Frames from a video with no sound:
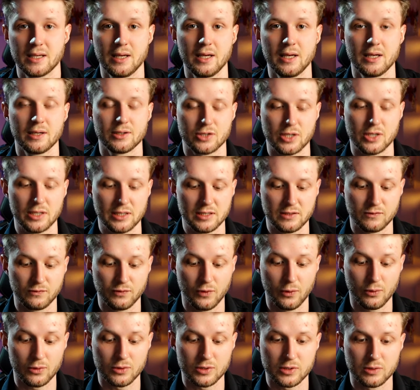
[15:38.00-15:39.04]
Just
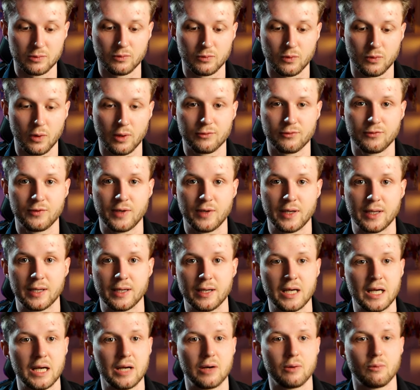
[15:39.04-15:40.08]
focus on one thing:
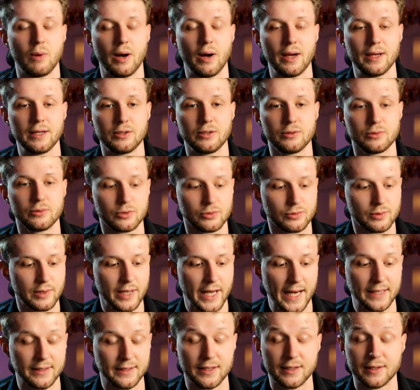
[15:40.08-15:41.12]
why you
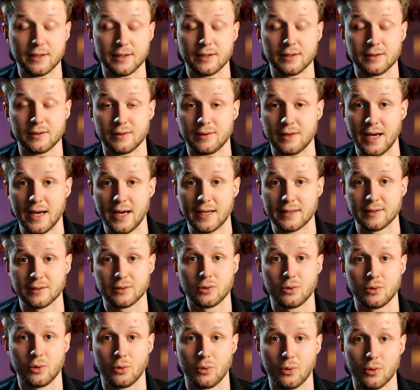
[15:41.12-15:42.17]
created that
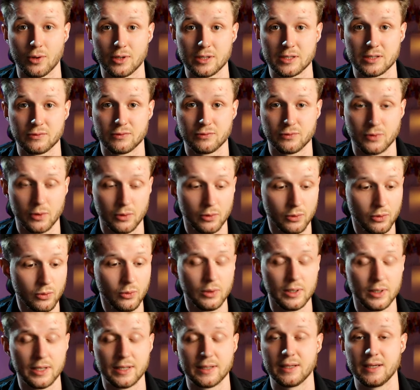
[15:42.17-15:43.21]
course, for who
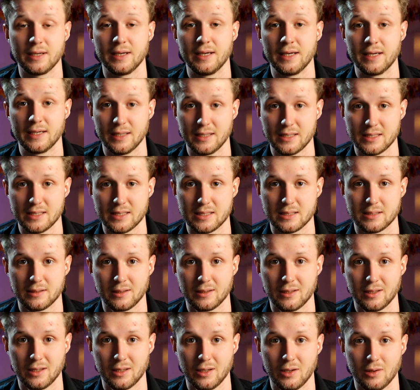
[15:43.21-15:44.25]
it is,
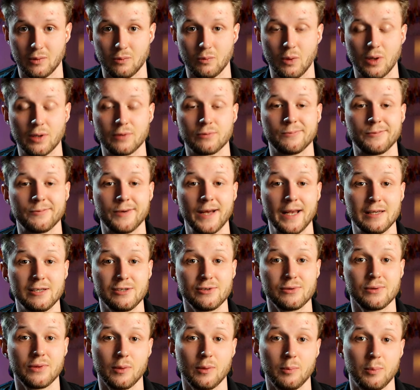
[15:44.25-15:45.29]
what value the
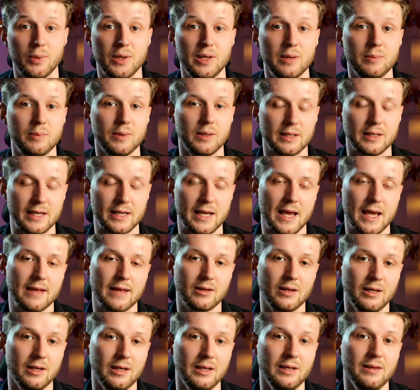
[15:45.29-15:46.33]
people get
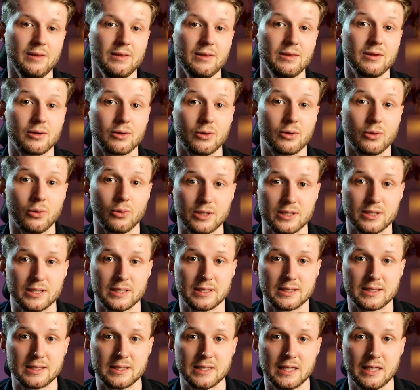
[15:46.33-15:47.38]
in the course
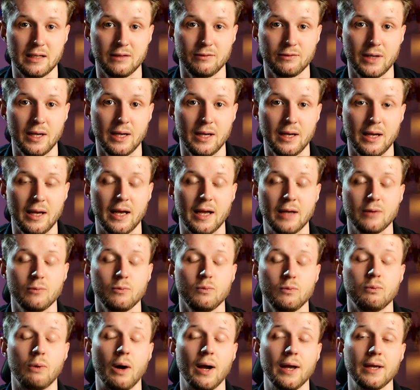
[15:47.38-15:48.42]
itself, and
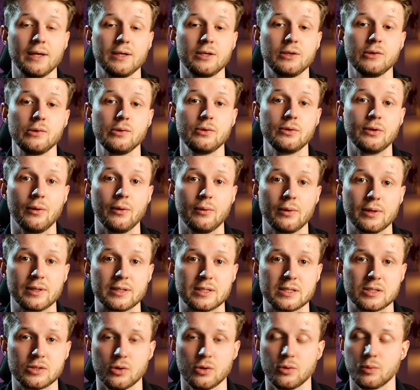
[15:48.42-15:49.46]
why you know it.
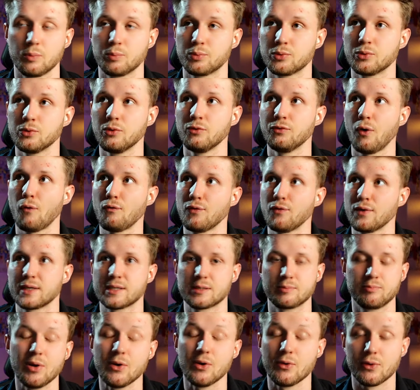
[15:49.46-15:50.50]
So proof of
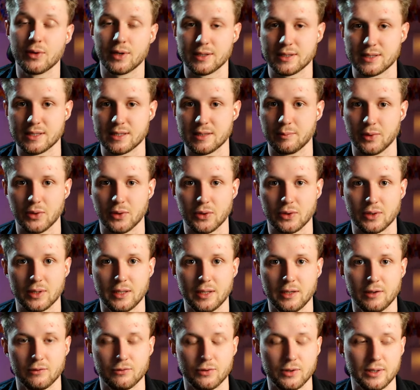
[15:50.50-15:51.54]
experience a bit. For
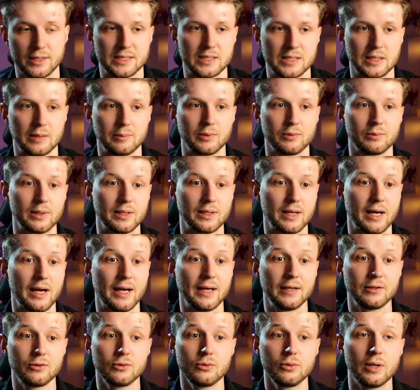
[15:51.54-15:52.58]
example, when I
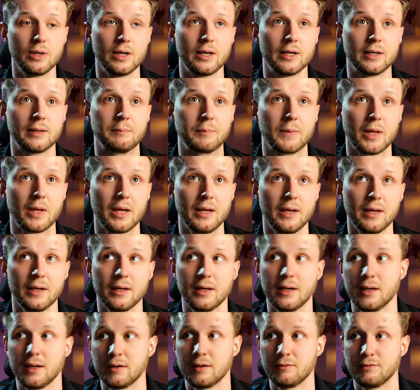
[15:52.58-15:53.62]
do a
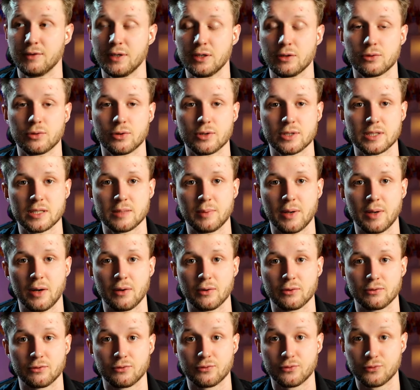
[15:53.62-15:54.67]
video course about
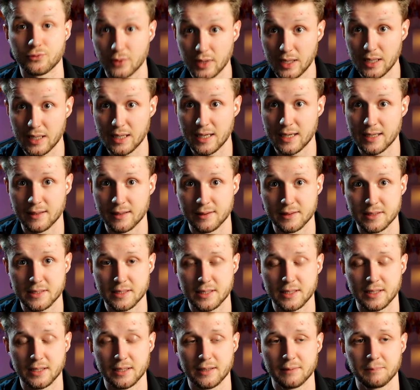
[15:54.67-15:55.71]

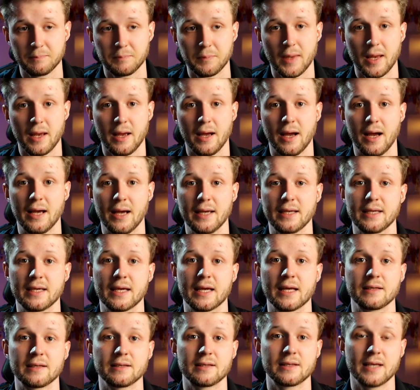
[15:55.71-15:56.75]
freelancing, I can
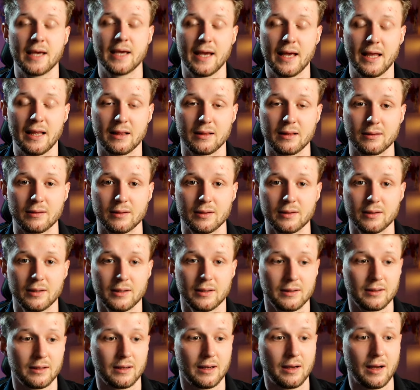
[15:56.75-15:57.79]
tell
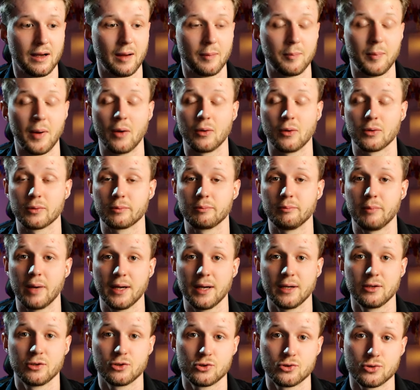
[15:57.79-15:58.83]
about my
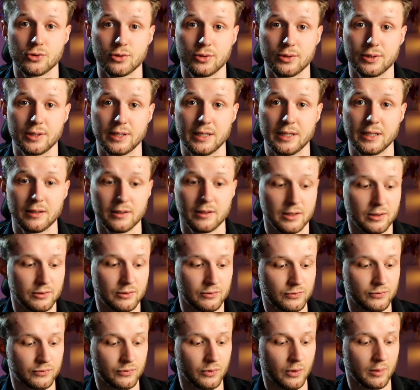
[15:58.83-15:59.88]
journey
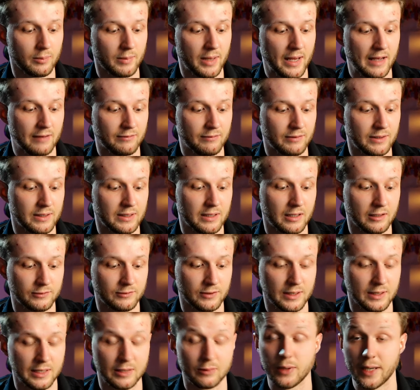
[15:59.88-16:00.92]
from having nothing
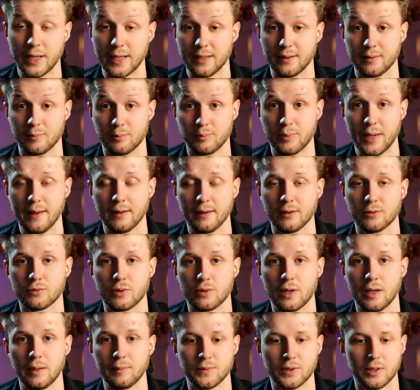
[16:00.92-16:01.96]
and being
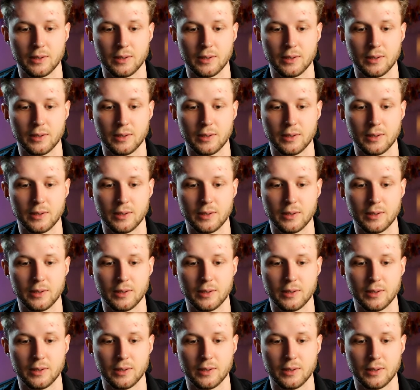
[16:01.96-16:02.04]
bankrupt